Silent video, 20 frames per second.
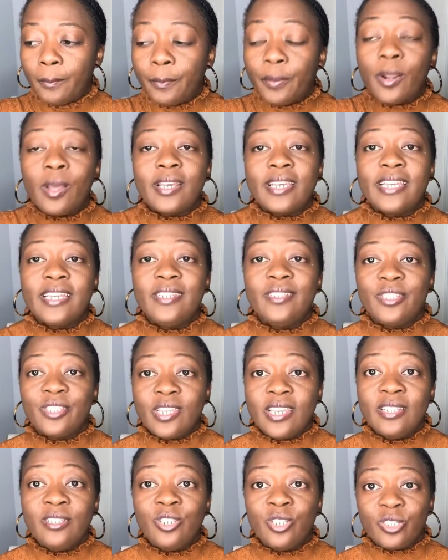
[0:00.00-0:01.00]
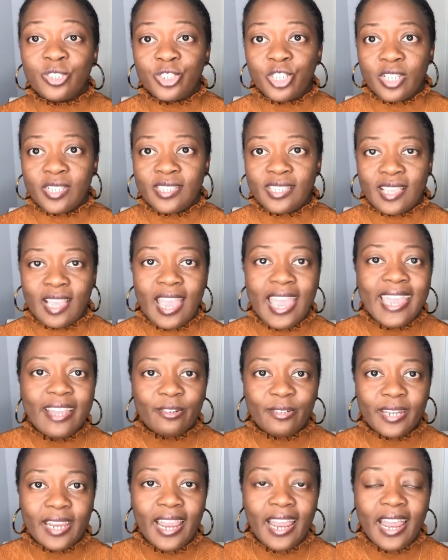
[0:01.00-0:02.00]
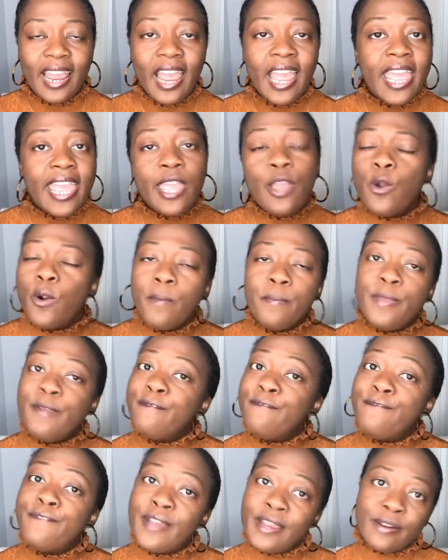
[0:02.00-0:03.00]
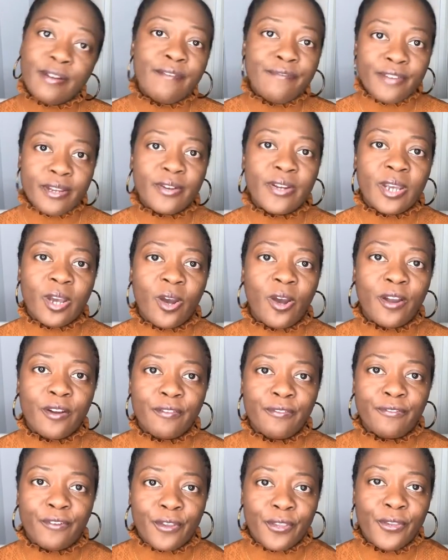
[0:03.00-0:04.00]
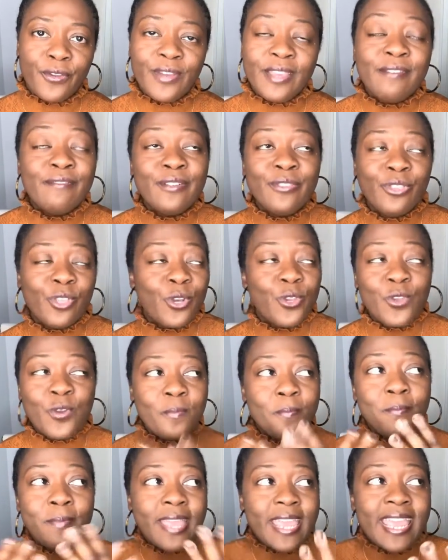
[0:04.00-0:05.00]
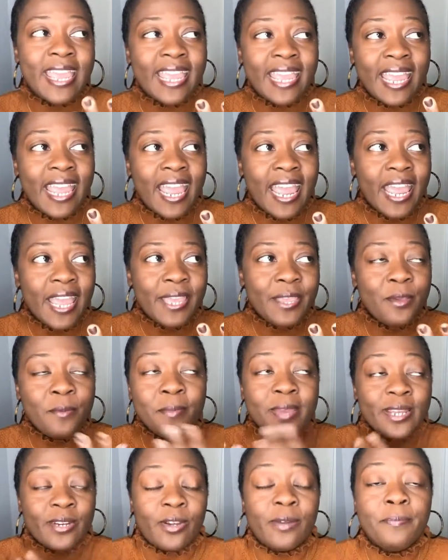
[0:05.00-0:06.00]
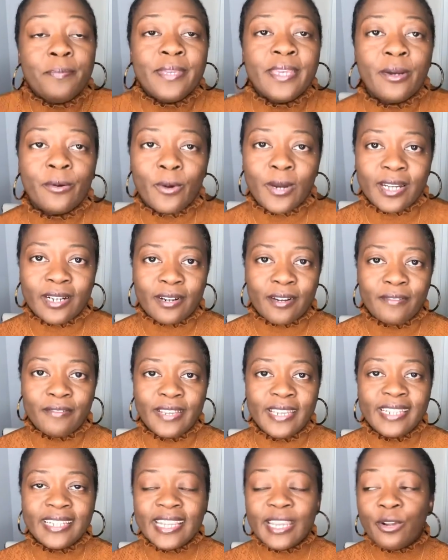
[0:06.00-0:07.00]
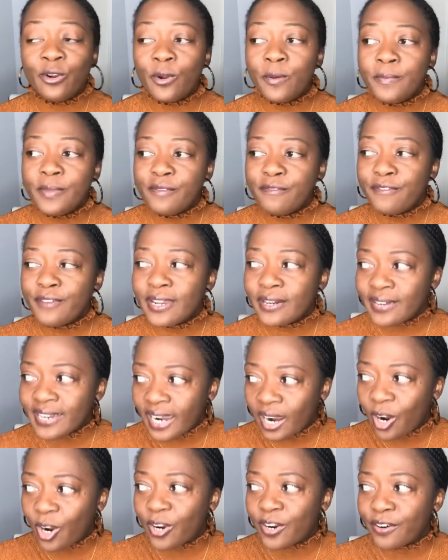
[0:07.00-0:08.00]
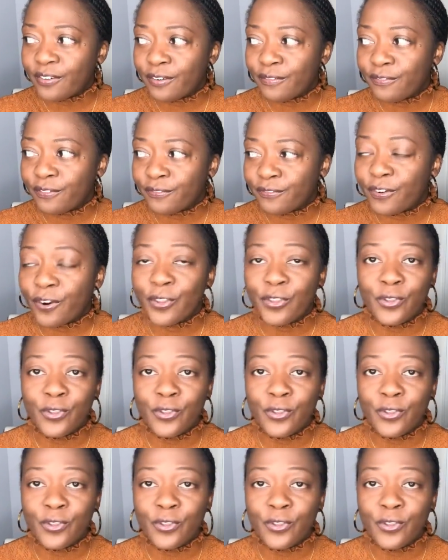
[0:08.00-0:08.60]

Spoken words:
blockage in your chest area, it will be very, very hard for you, even though you may not be aware of it. It will be very hard for